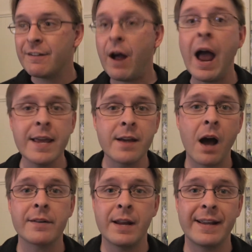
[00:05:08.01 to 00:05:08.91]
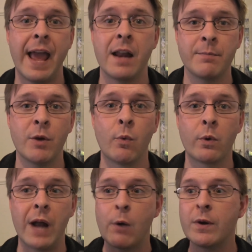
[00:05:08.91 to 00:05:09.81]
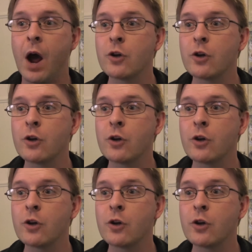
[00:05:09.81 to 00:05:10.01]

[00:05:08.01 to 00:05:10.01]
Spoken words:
If I got an Academy Award, I would